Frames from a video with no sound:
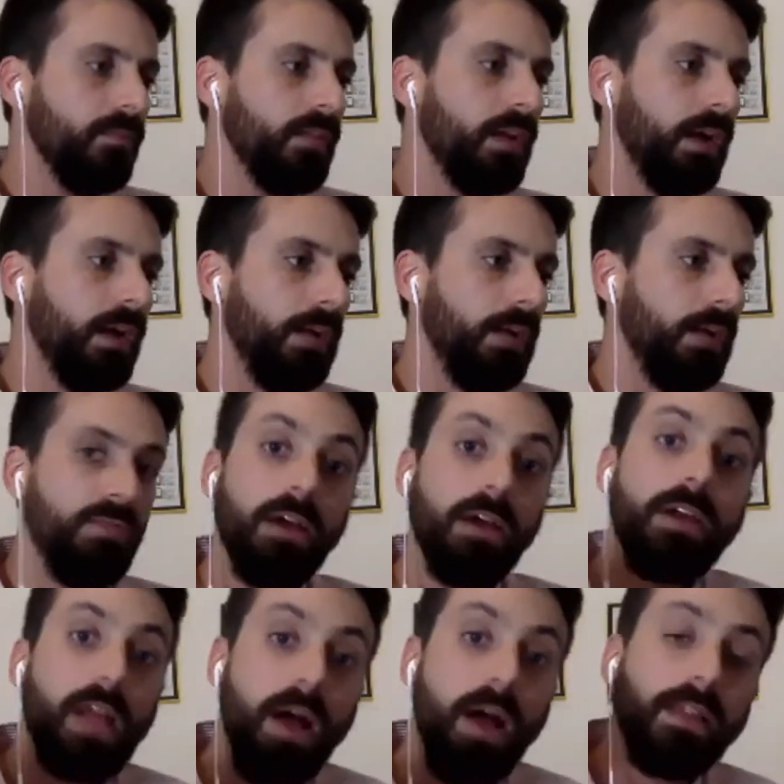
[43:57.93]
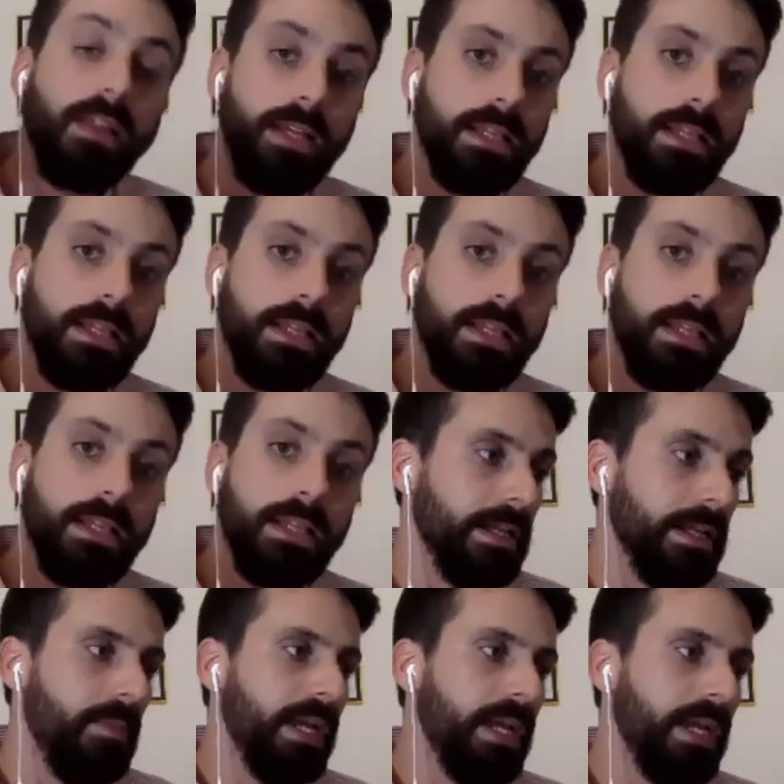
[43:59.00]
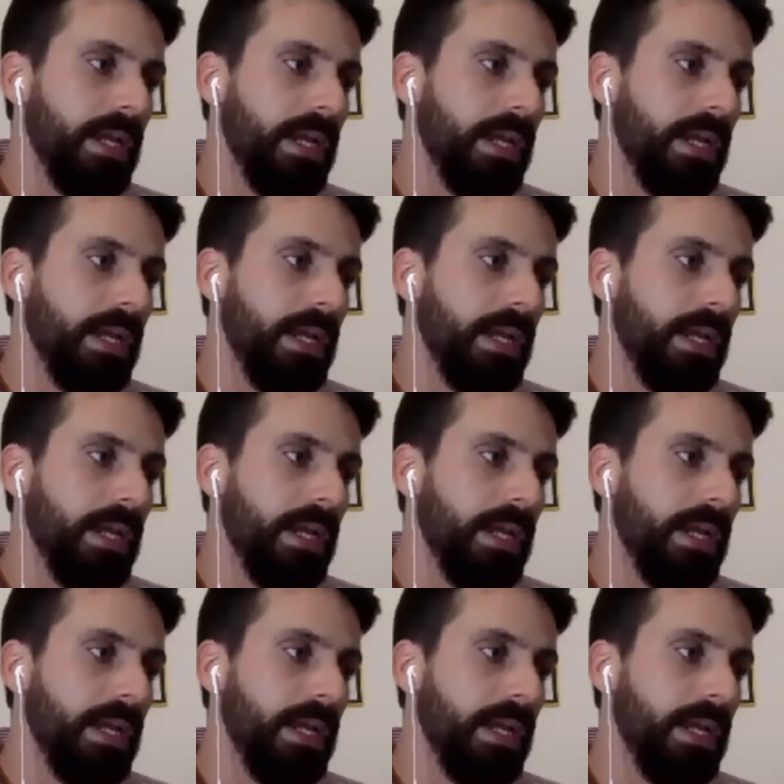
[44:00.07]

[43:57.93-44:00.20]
um, very early in the pandemic,